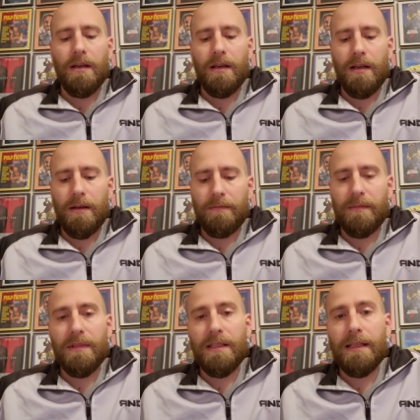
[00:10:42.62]

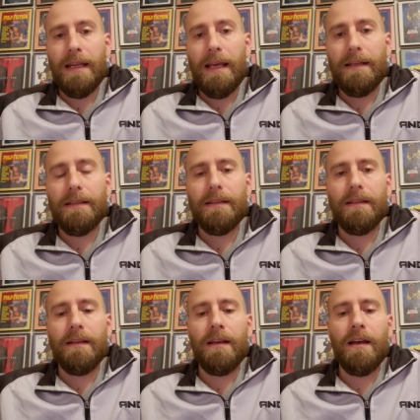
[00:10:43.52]
um, to date.
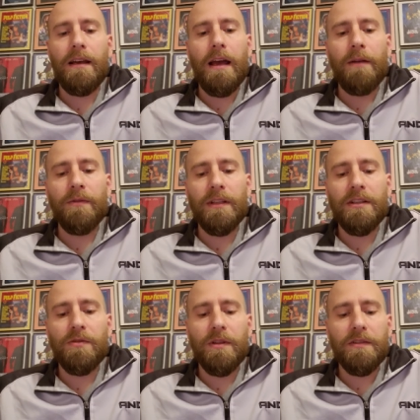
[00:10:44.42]
Uh, I really
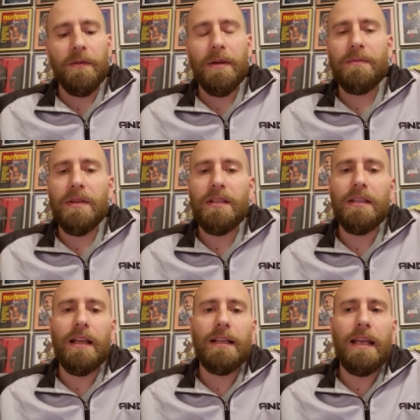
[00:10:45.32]
enjoyed this film. I
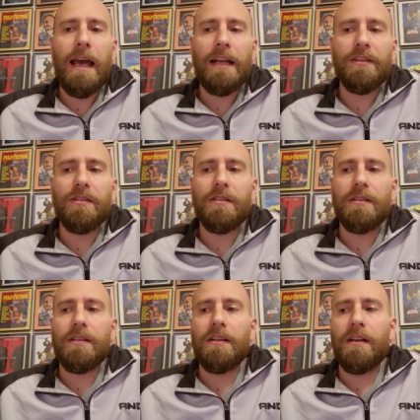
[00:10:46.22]
especially like the
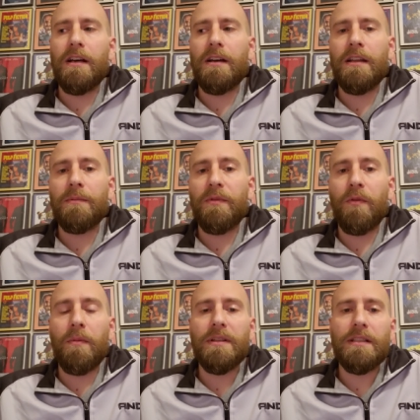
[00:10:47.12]
actors uh, and the
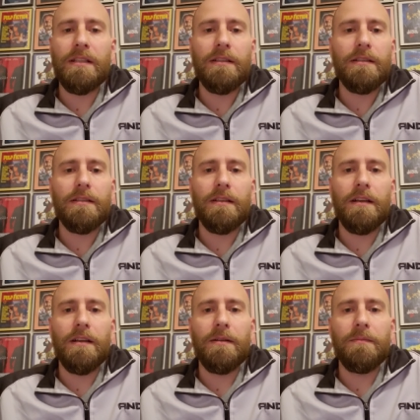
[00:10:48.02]
performances,
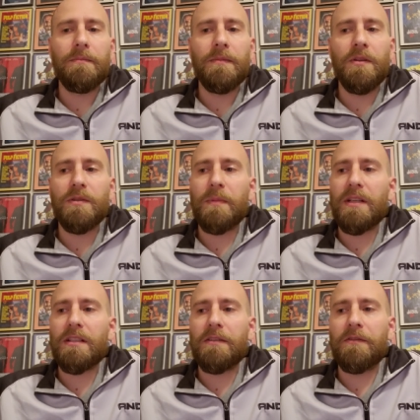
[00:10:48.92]
um, you know,
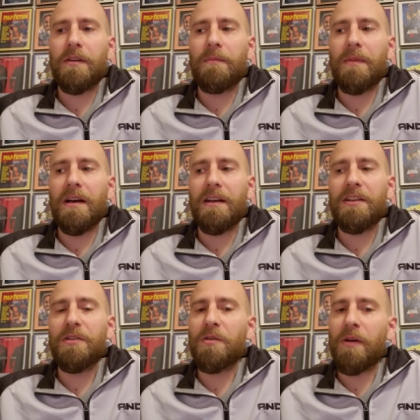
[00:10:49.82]
especially from uh,
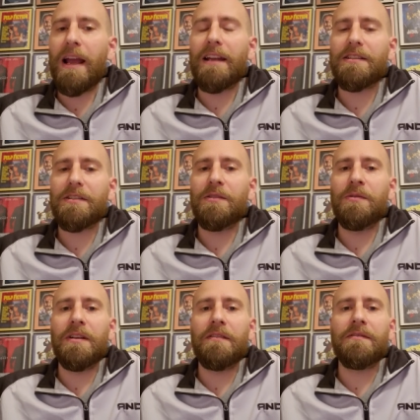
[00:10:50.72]
Hugh Grant,
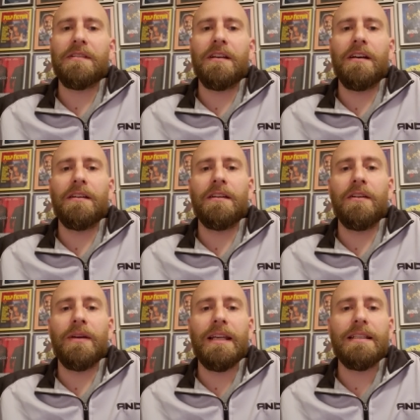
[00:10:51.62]
who gives you
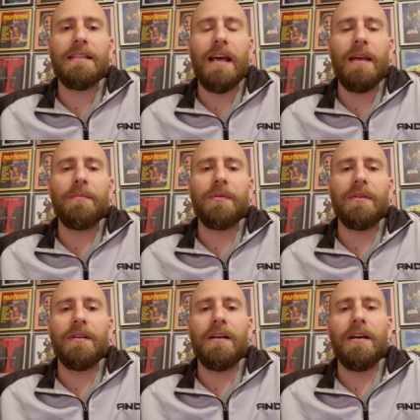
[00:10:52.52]
know, against type
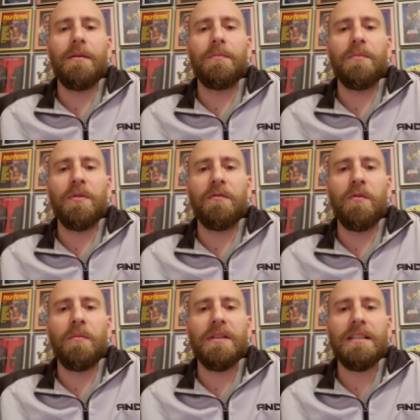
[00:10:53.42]
uh,
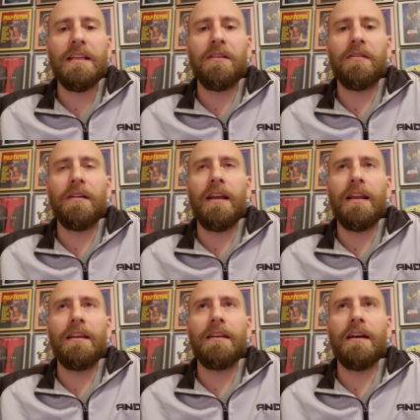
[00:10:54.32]
performance here
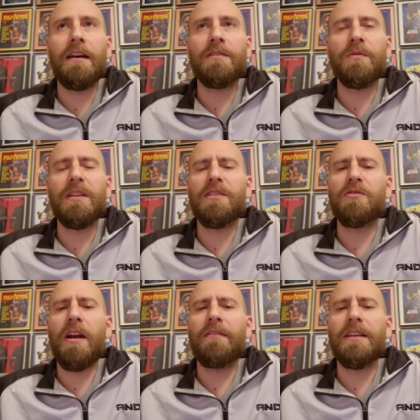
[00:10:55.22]
and uh, is really the
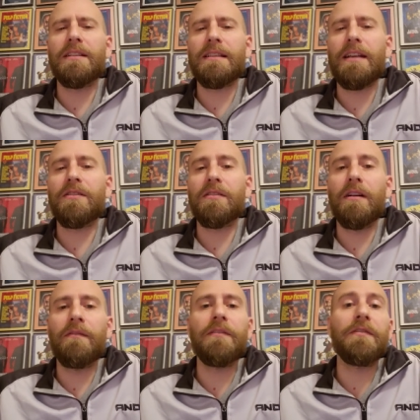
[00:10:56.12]
driving center
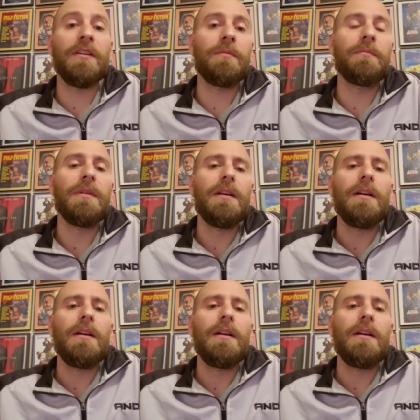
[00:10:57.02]
of the film,